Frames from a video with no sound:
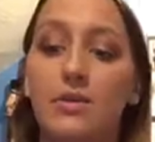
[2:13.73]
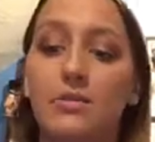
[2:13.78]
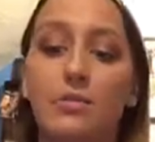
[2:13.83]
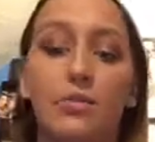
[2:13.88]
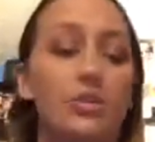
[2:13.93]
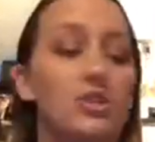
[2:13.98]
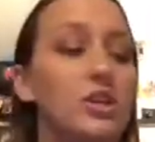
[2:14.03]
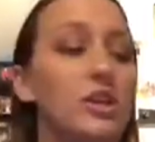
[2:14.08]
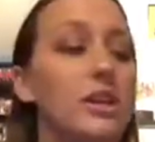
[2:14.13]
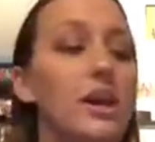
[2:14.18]

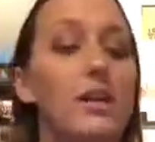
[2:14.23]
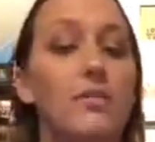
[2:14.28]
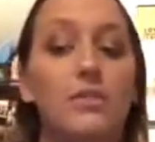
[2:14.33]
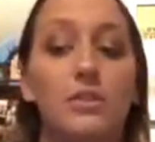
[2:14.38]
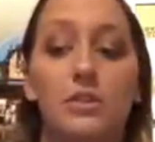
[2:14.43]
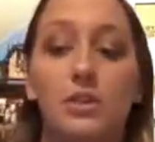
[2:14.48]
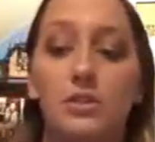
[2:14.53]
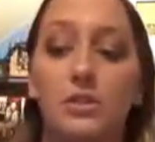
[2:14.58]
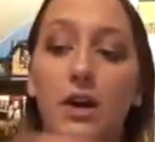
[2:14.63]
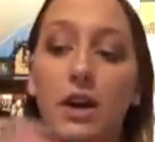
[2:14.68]
which I got for
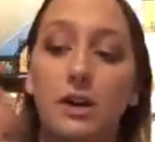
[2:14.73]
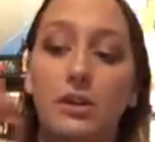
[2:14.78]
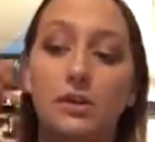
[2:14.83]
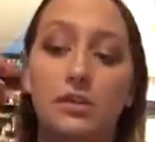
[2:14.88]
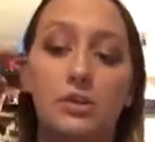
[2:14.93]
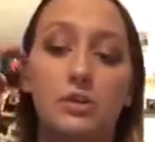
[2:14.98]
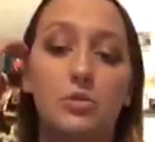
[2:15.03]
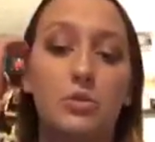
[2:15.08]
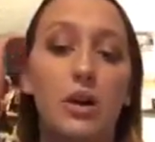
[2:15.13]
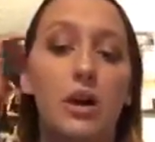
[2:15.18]
$2
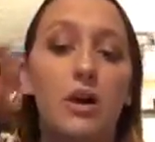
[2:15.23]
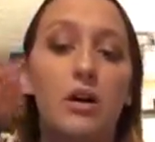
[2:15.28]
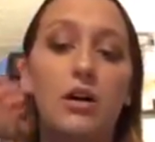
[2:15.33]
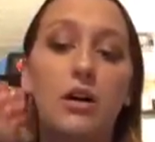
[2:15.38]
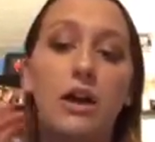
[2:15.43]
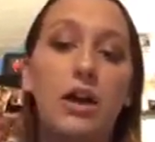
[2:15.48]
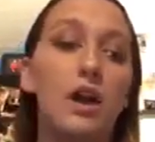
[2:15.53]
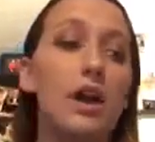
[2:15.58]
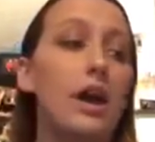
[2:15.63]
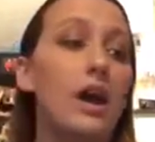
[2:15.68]
as well.
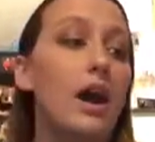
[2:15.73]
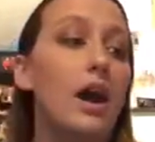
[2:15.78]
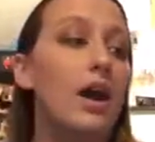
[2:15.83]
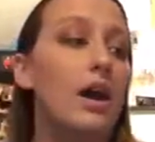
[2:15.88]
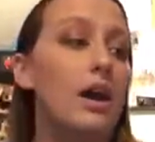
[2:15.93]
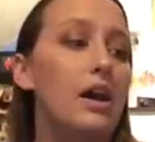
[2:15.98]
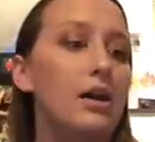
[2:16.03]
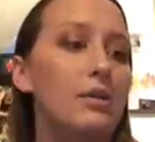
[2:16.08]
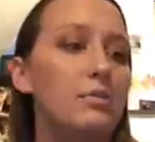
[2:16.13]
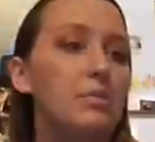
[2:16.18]

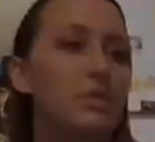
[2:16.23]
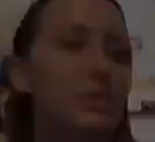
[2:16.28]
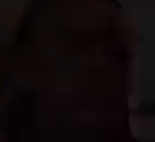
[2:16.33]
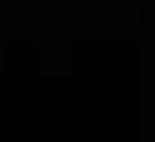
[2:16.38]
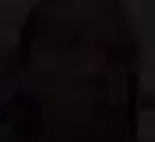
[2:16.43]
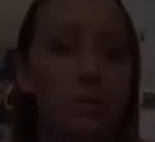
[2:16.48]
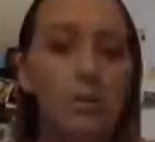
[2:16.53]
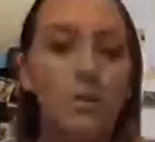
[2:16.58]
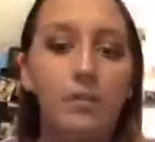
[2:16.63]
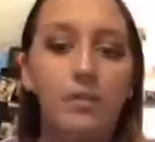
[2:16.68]
The
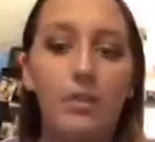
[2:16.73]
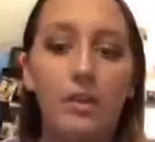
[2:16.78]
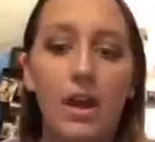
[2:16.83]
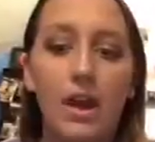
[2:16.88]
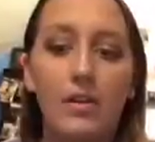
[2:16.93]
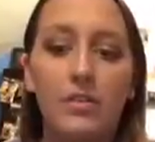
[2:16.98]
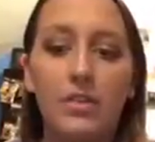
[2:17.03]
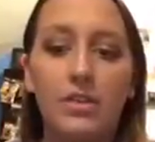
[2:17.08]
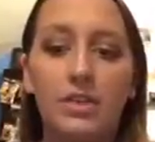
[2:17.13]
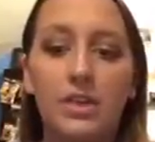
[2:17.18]
total for
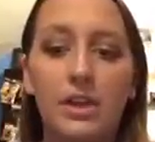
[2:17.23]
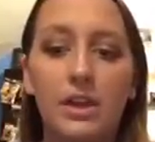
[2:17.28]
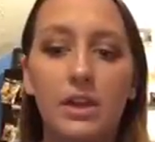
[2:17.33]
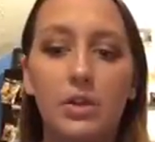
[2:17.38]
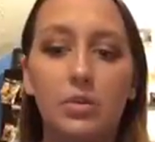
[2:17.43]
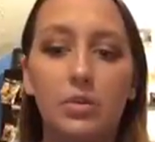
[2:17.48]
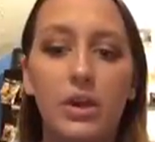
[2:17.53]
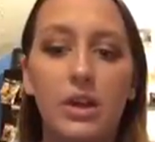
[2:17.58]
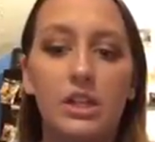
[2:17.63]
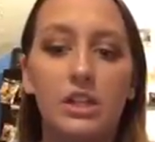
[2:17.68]
everything
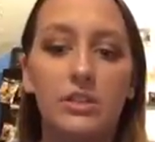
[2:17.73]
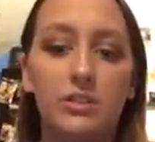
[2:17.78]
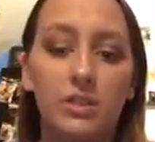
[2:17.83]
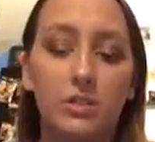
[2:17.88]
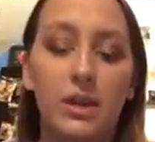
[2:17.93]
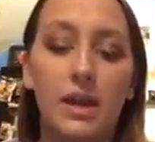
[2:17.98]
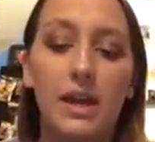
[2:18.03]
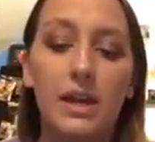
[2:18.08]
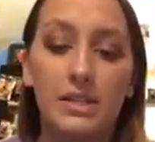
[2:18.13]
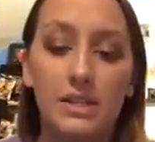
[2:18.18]
ranged from
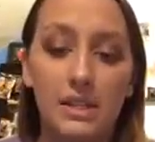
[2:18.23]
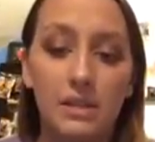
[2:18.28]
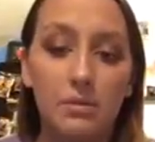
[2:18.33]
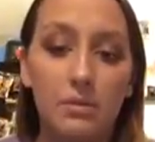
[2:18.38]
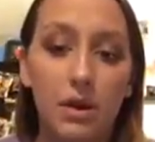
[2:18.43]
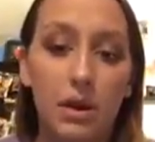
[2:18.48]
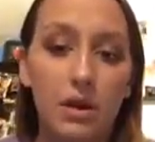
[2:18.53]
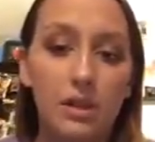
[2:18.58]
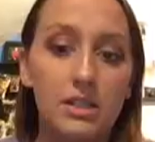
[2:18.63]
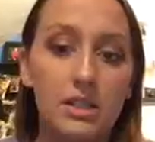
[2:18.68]

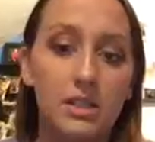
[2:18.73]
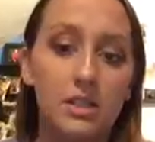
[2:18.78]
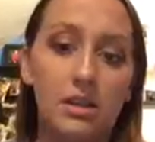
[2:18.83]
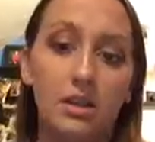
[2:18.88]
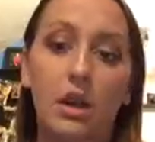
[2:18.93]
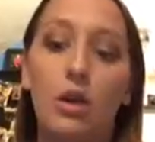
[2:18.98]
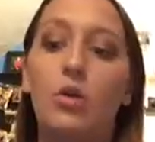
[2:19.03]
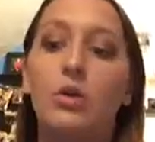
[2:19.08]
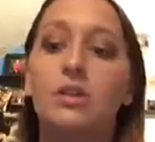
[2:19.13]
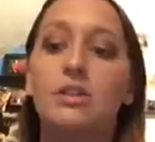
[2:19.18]
$18 at the
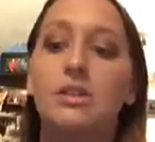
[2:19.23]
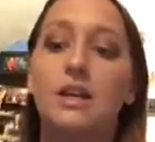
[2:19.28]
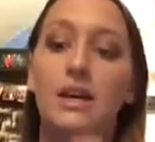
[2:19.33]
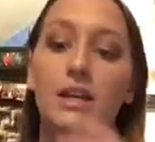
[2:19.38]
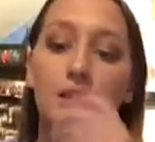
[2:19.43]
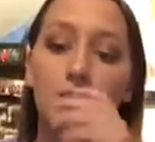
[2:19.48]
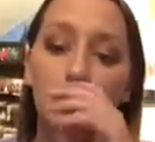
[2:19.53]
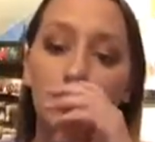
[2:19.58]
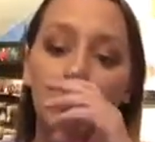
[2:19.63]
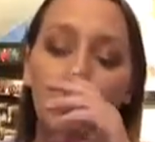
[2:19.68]
lowest
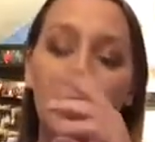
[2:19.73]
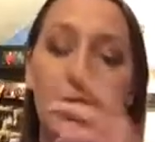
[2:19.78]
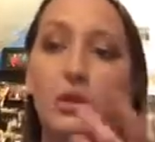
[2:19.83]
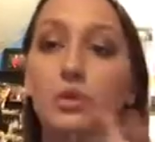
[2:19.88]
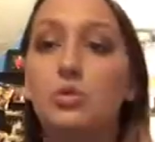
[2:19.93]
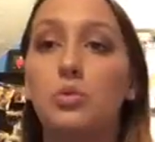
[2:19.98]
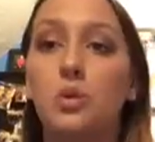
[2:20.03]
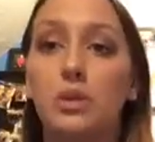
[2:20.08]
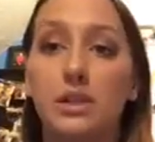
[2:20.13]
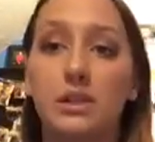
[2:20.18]
end to
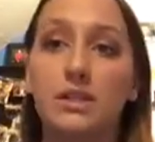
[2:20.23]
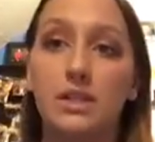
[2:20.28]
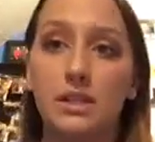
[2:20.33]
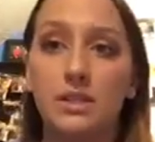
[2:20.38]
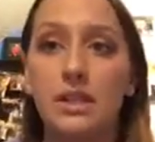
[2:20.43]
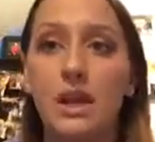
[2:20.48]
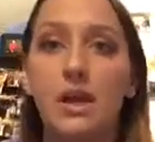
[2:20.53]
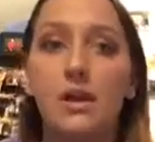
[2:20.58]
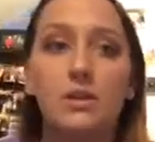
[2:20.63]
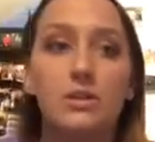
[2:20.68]
about
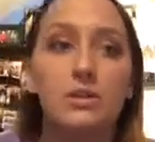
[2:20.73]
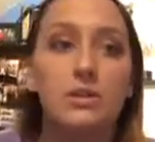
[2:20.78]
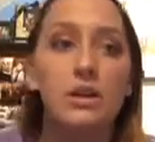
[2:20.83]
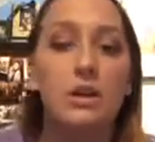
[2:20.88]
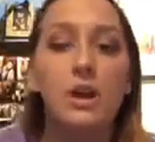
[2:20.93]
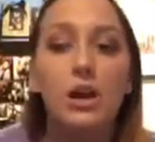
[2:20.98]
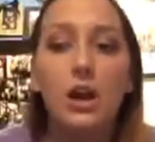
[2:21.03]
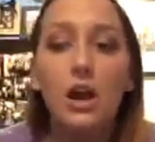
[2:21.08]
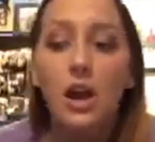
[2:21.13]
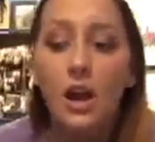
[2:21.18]
$26.
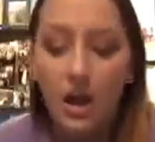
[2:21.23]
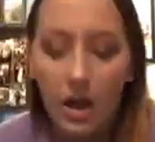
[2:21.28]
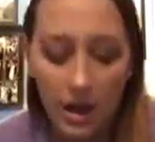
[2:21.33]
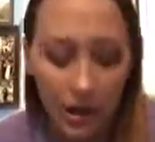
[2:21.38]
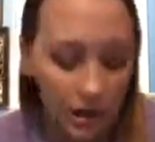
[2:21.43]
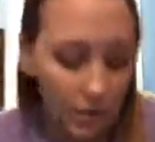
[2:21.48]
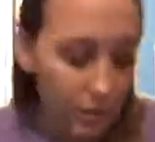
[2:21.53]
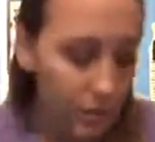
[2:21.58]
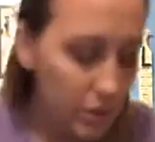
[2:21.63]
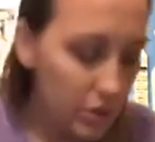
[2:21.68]

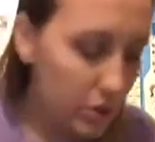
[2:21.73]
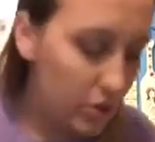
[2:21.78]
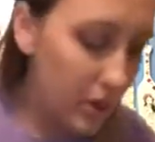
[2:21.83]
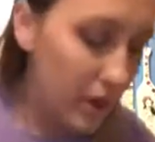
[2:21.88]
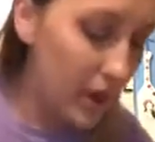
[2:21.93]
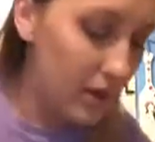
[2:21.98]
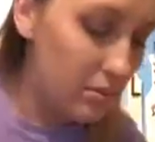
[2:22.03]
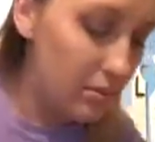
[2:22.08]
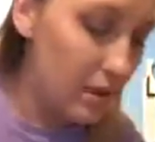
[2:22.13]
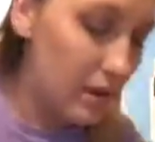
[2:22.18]
But you
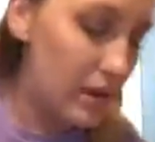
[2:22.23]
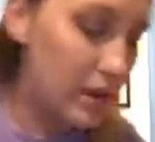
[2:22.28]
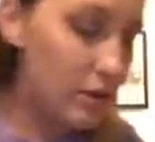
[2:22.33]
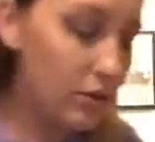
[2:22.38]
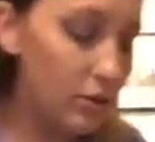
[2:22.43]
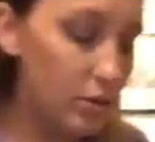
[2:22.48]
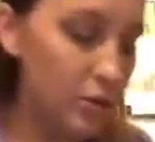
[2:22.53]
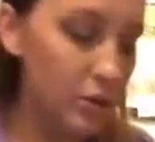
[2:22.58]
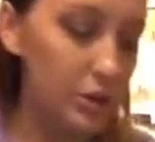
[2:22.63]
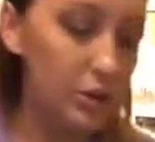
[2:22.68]
can make,
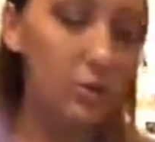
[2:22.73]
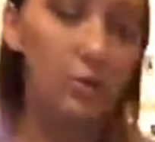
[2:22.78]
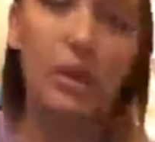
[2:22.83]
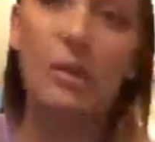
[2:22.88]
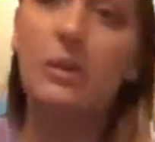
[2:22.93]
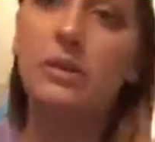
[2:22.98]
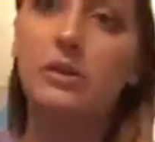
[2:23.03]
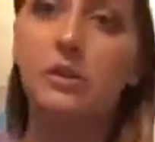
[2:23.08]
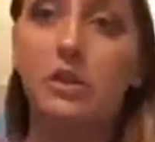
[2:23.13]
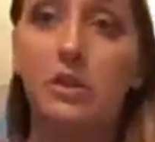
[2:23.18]
with the
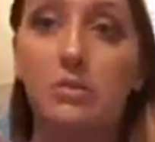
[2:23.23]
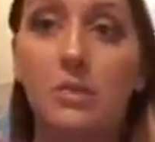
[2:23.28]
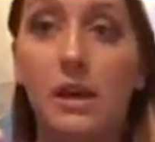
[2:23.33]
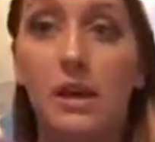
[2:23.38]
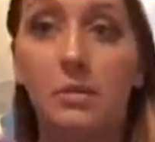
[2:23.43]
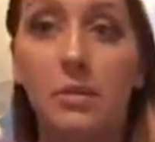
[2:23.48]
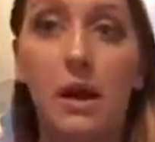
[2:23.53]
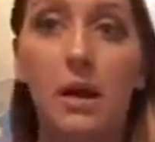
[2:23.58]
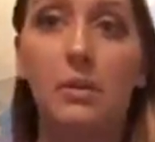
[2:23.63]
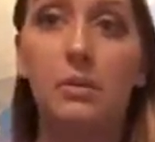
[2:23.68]
ribbon, you can
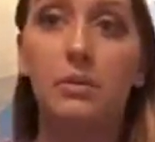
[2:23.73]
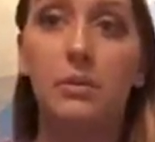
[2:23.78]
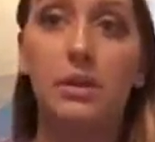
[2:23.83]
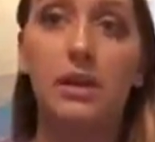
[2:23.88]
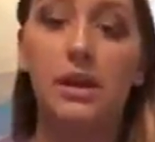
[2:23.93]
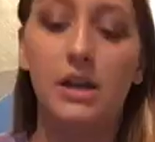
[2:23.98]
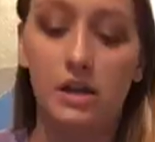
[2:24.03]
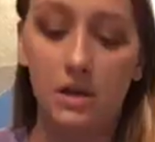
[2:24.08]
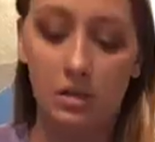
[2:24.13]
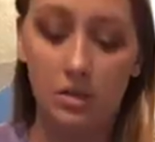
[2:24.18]
make
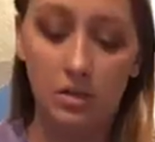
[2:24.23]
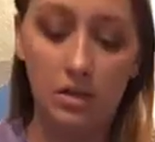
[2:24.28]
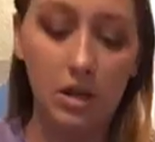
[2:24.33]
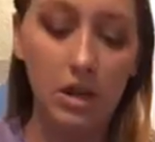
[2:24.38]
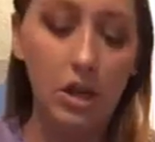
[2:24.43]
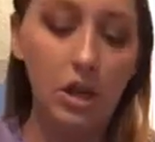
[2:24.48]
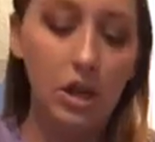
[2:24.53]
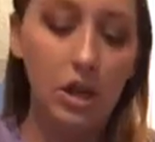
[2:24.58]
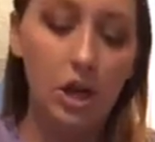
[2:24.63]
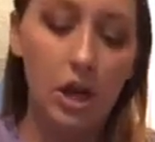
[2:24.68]
probably
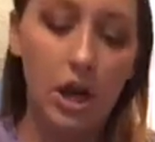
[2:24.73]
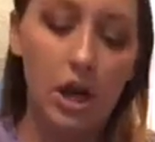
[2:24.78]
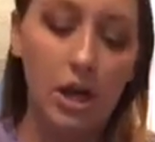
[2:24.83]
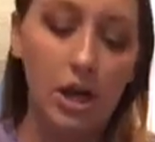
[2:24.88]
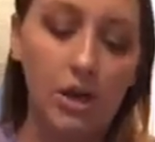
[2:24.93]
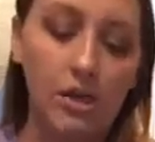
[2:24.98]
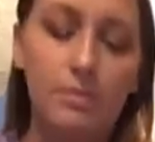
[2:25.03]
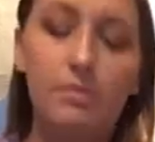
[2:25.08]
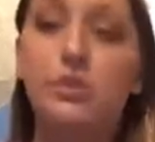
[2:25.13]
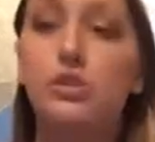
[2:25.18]

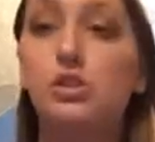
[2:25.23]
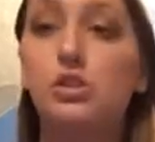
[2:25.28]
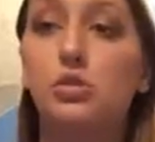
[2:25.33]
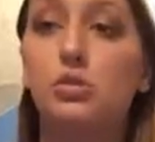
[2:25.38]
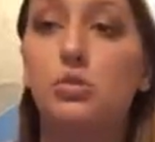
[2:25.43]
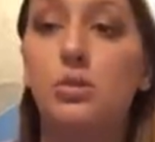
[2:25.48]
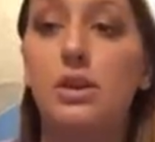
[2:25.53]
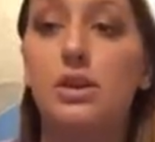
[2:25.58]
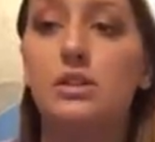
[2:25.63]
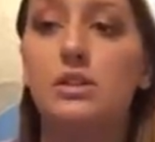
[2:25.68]
2
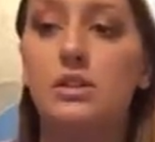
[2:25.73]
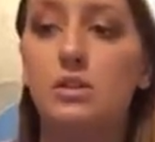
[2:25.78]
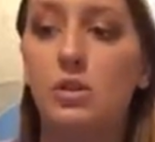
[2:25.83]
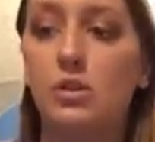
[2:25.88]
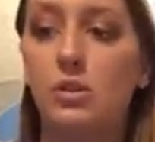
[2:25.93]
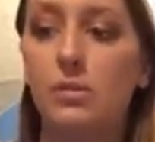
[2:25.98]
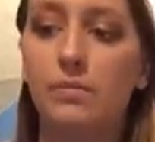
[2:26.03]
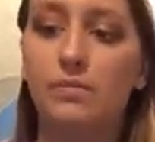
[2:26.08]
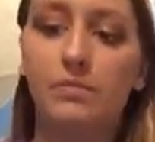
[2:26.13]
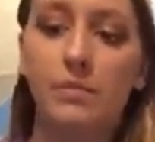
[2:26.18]
wreaths,
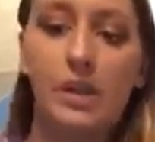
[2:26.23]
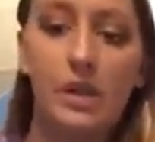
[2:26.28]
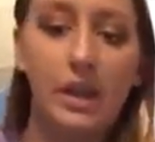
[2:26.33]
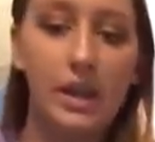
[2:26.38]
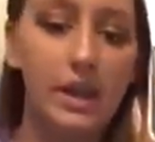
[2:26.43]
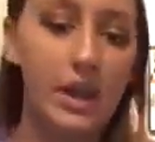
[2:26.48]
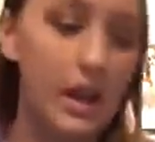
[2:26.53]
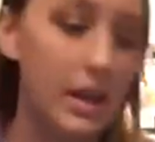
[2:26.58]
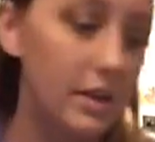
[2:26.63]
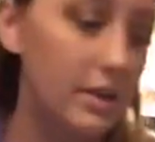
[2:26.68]
so
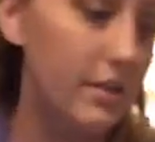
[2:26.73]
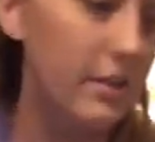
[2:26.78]
it kind